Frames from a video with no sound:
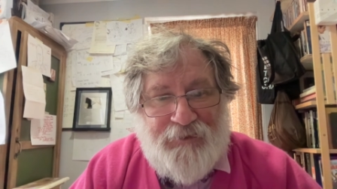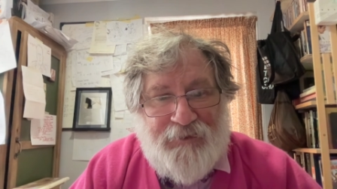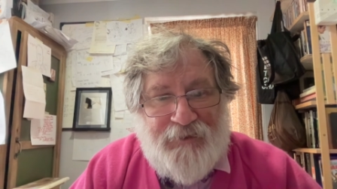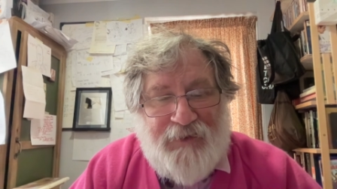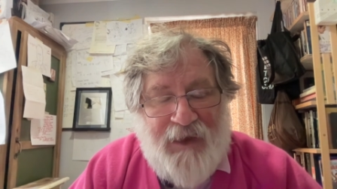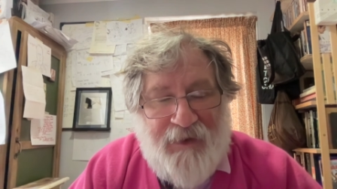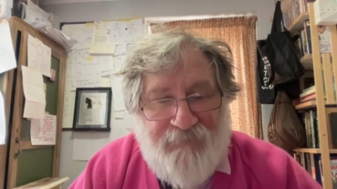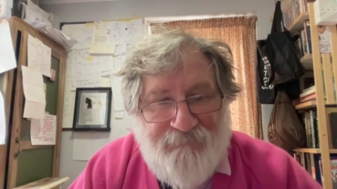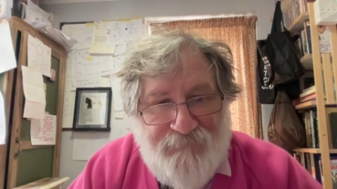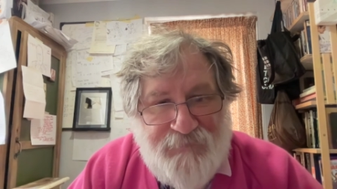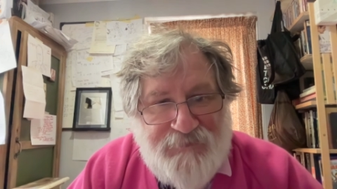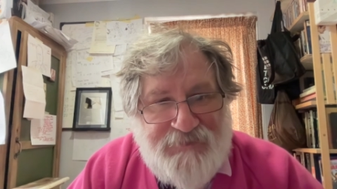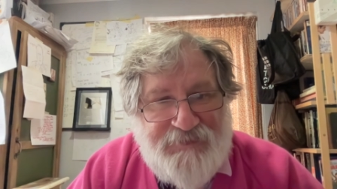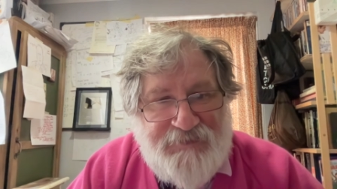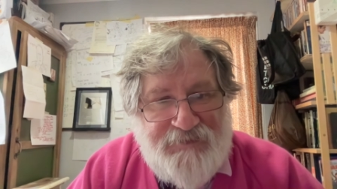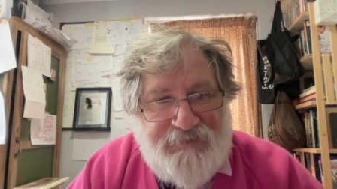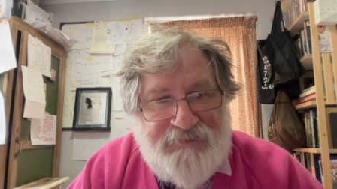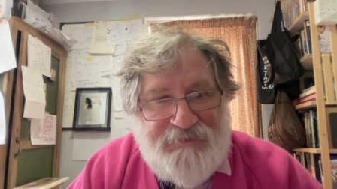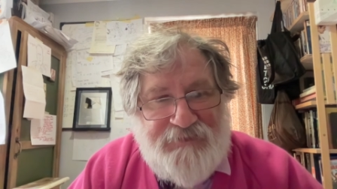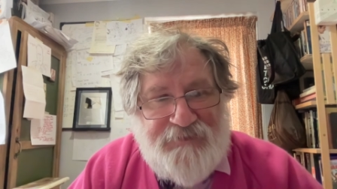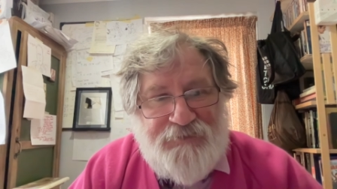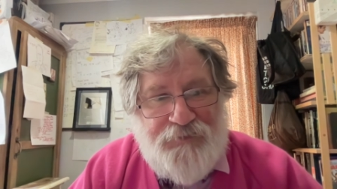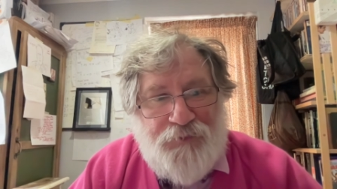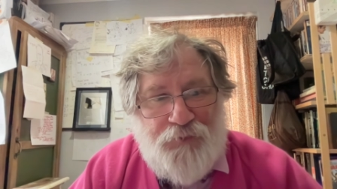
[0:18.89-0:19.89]

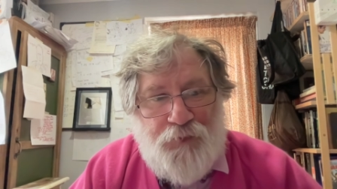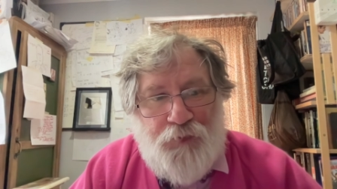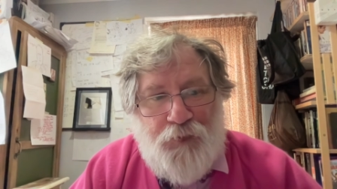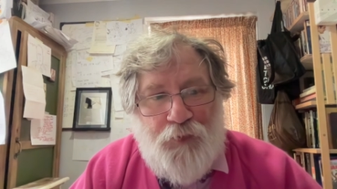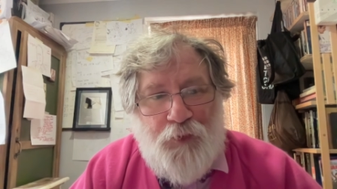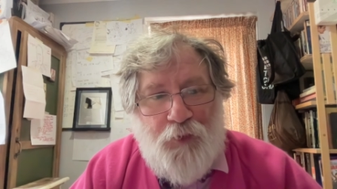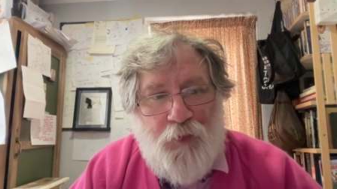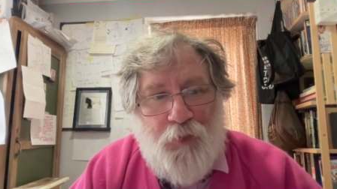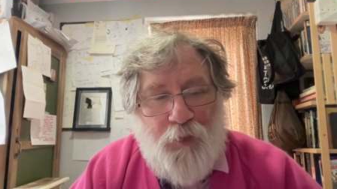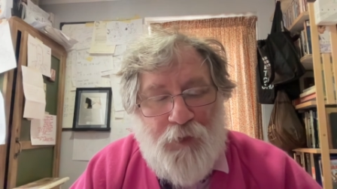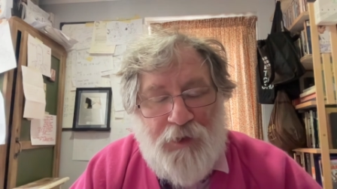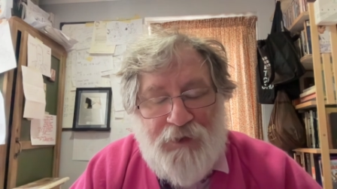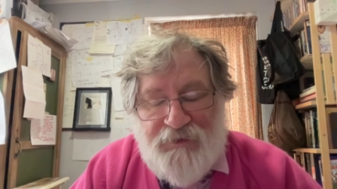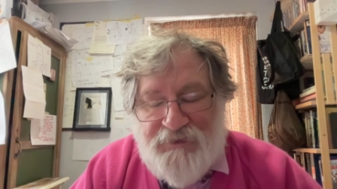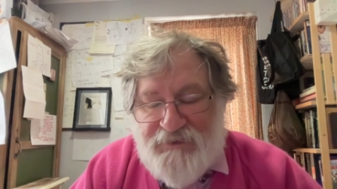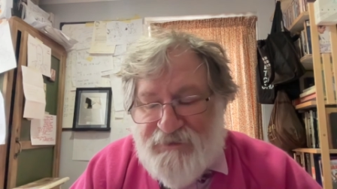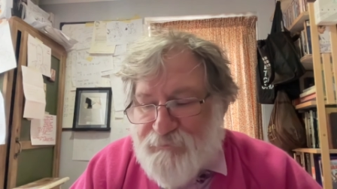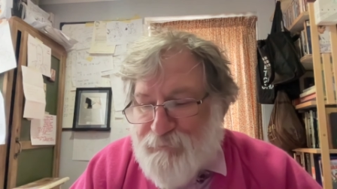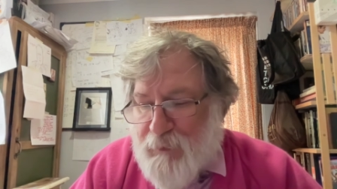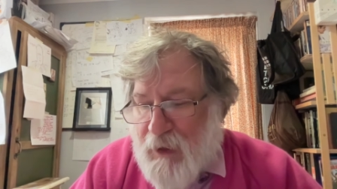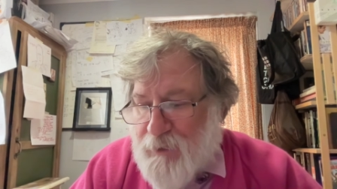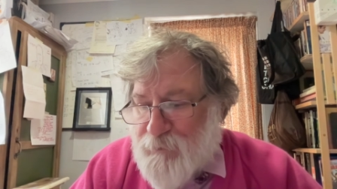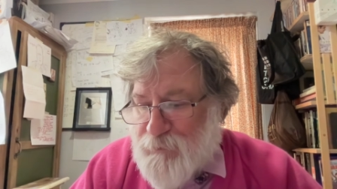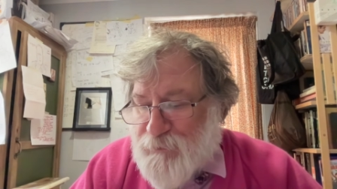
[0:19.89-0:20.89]
canvassers who were
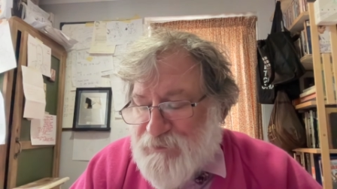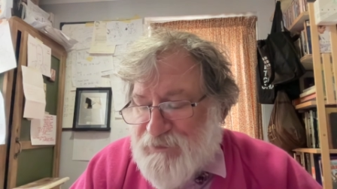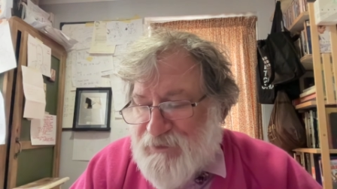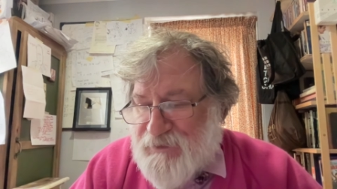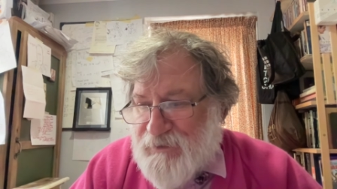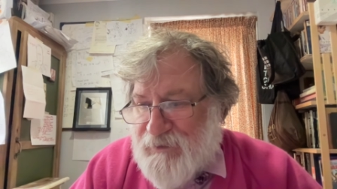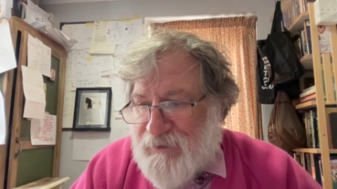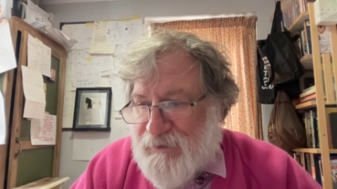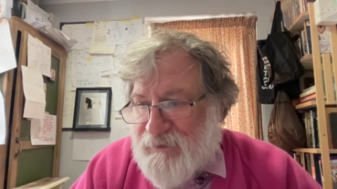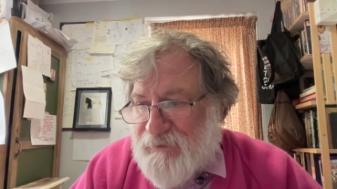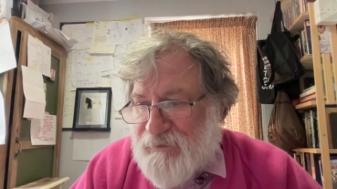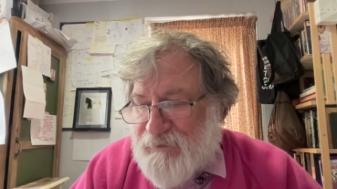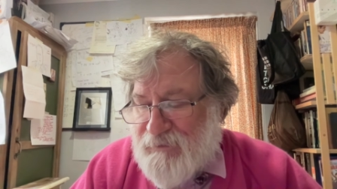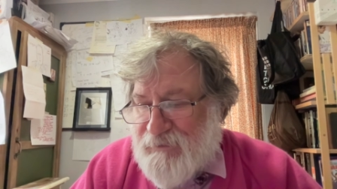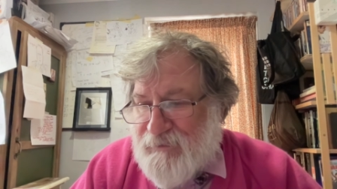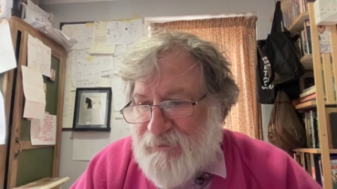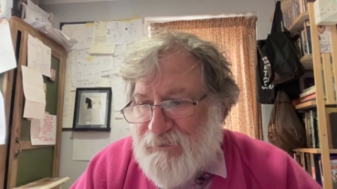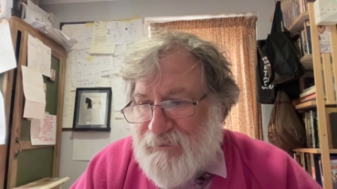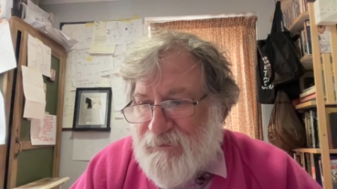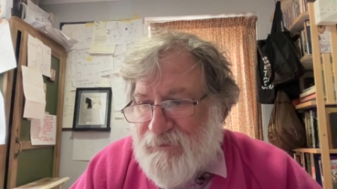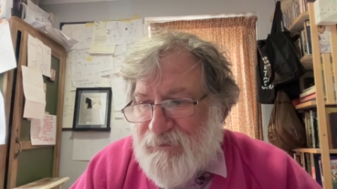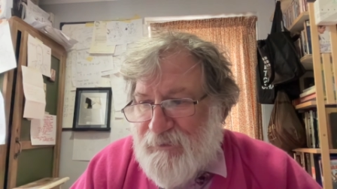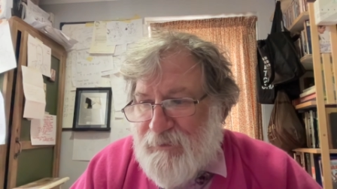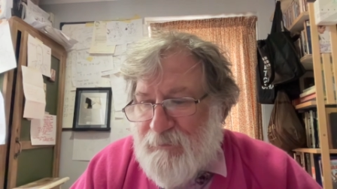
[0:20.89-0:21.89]
spouting
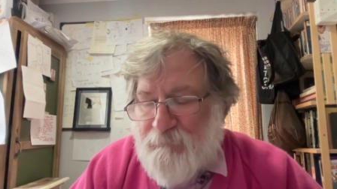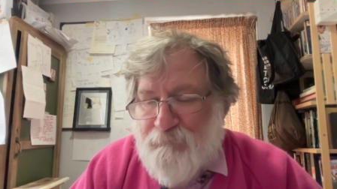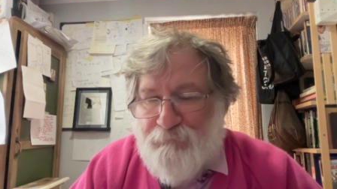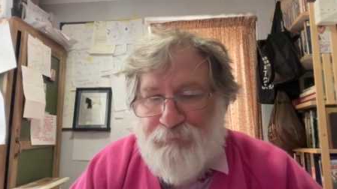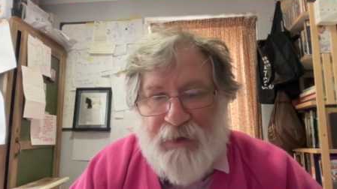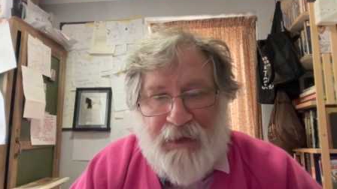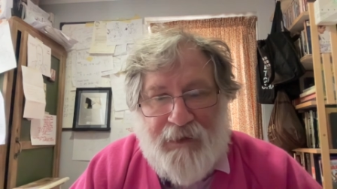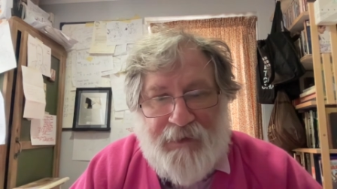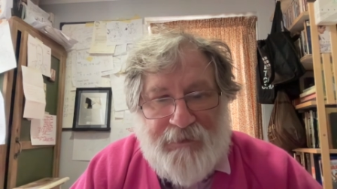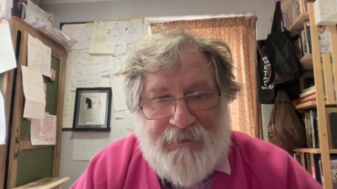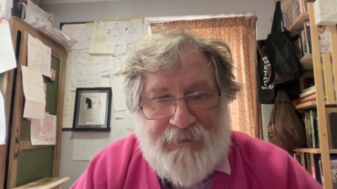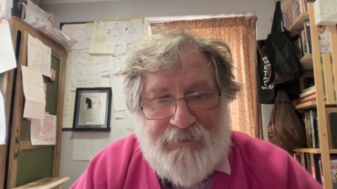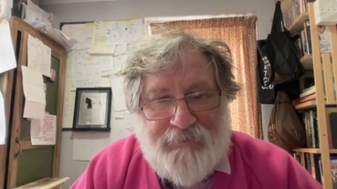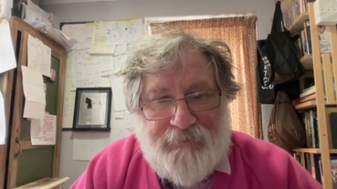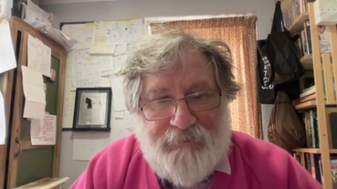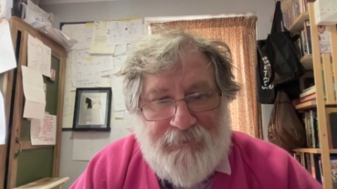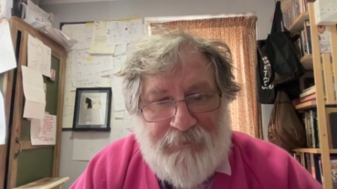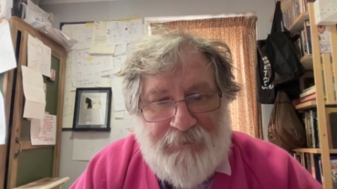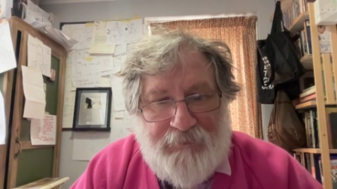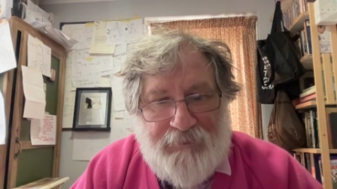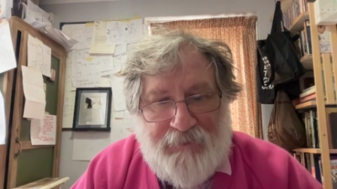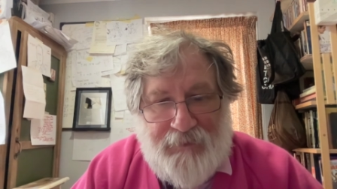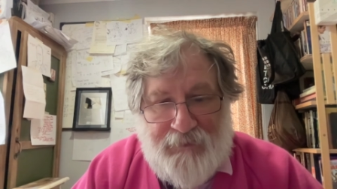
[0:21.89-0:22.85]
bile.